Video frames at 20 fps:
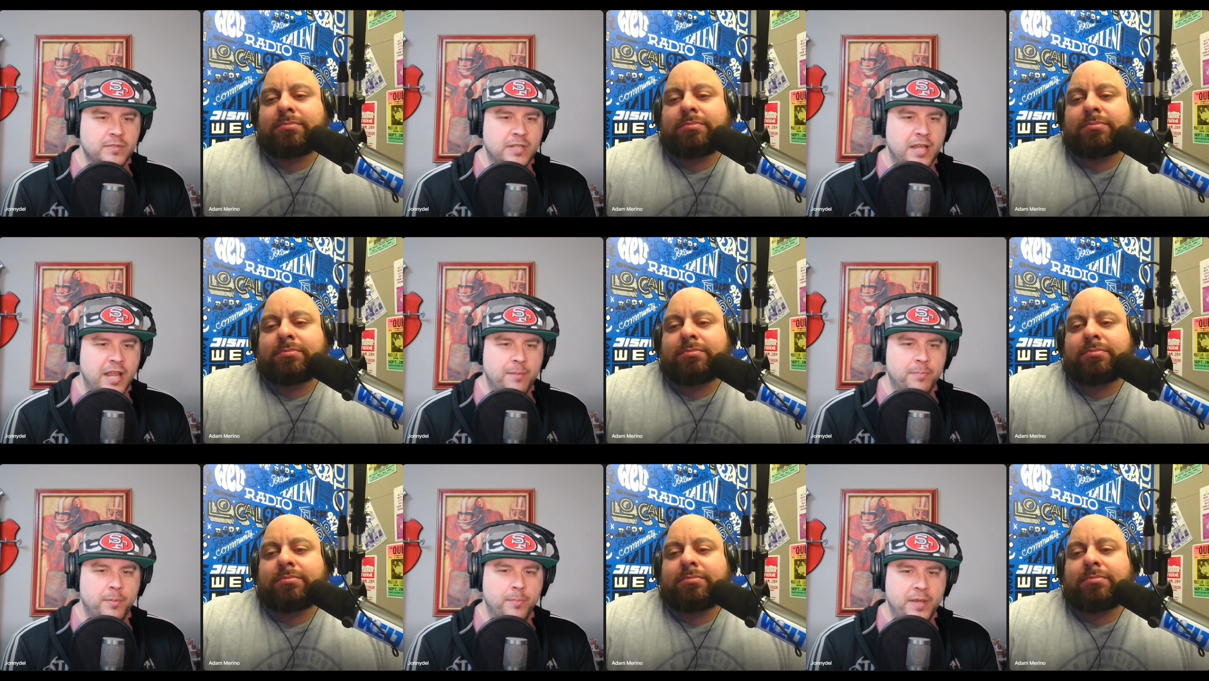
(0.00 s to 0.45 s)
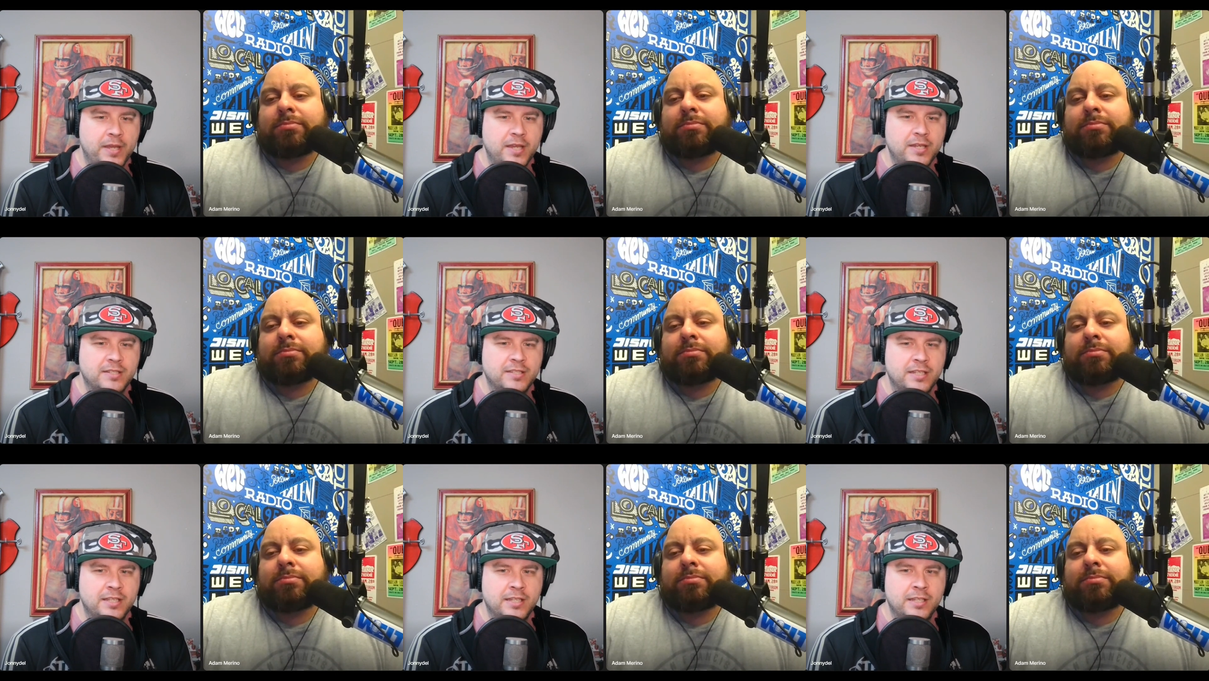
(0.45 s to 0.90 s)
Speaker 1: Tampa
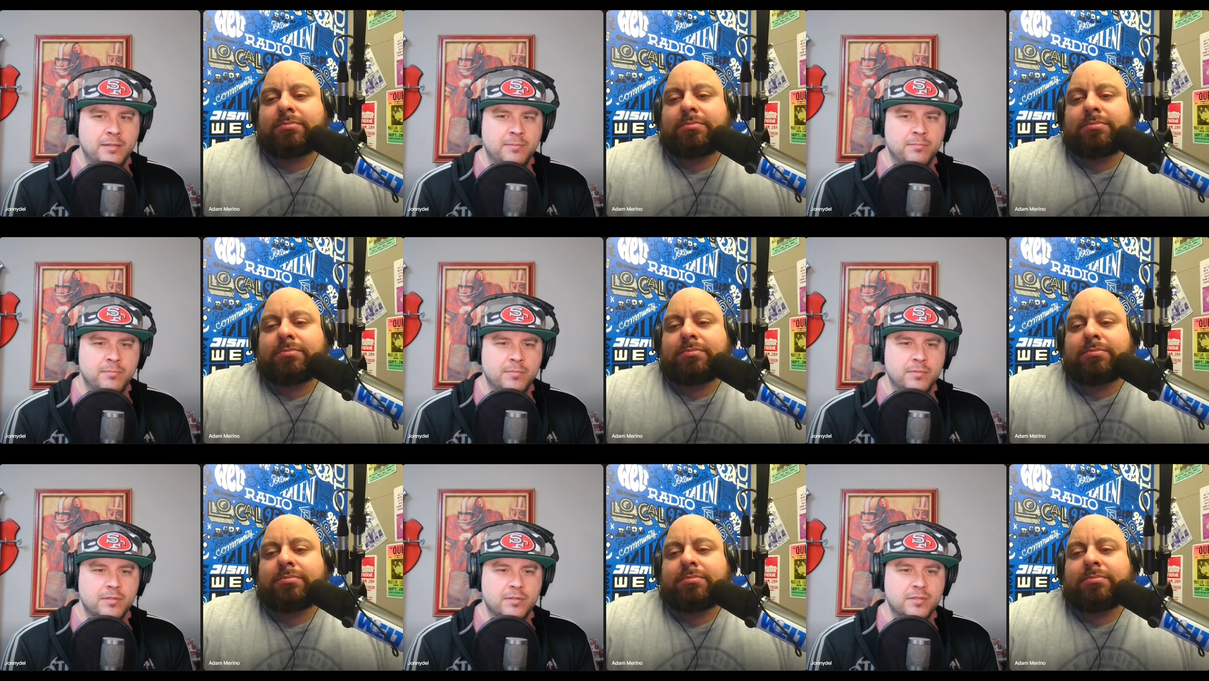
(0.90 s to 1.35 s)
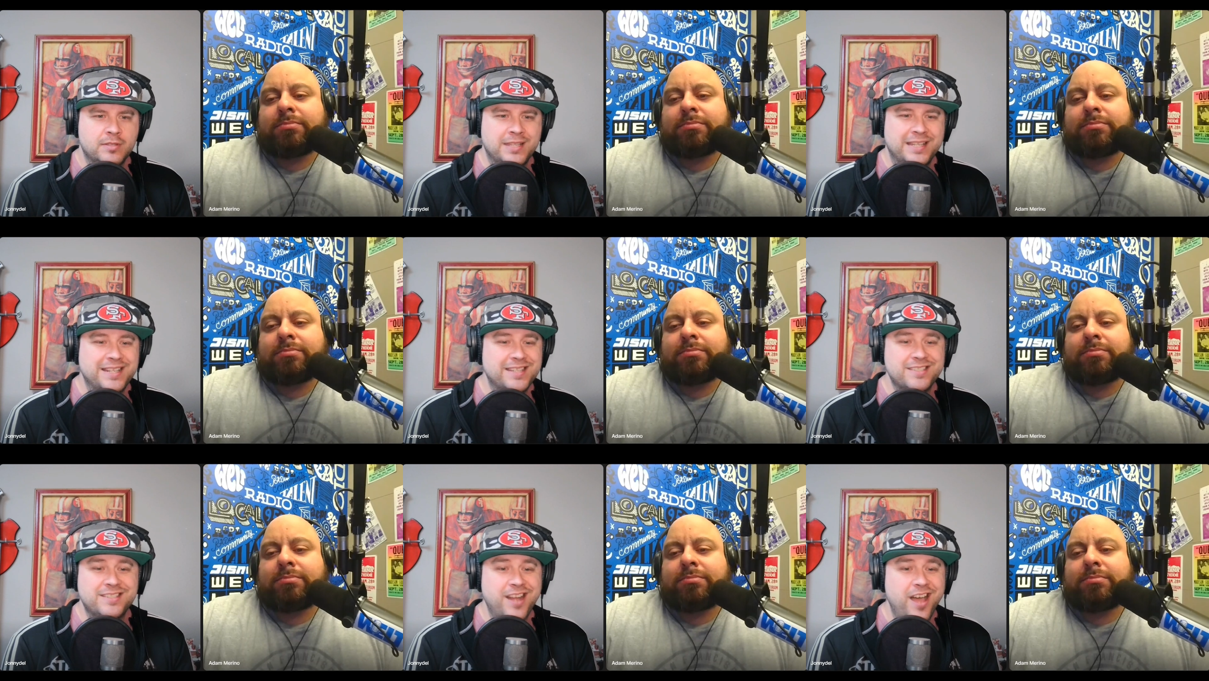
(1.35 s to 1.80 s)
Bay team
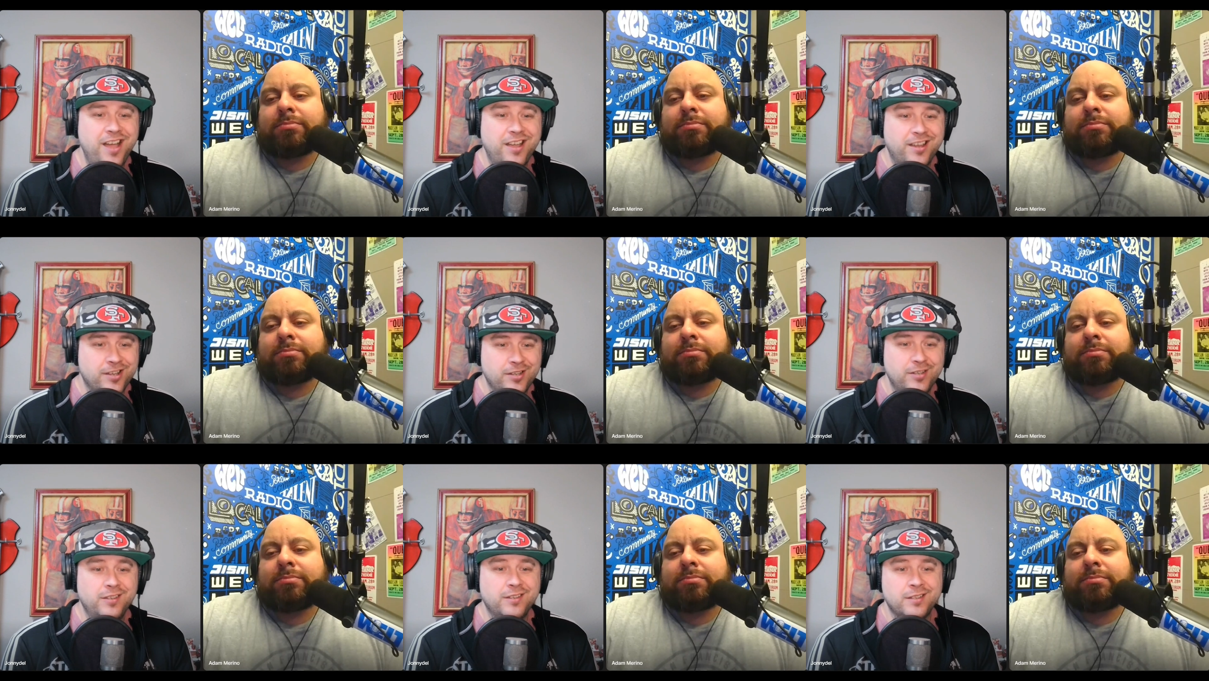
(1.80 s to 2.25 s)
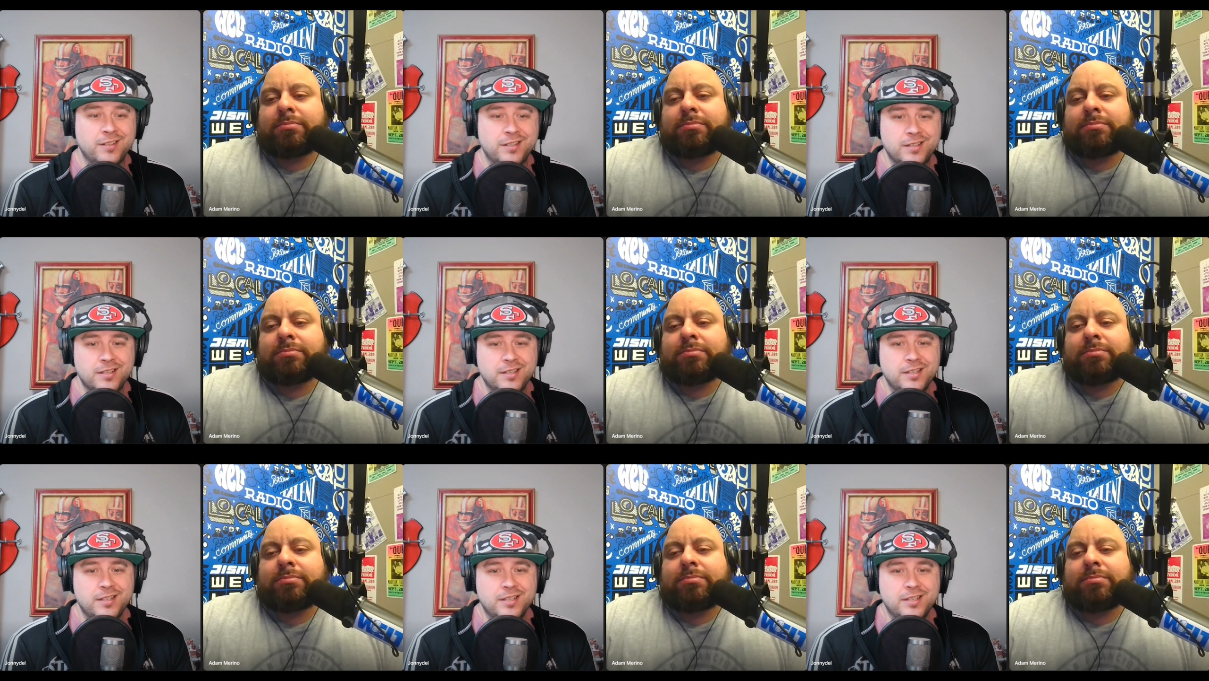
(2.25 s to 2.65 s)
that is not good.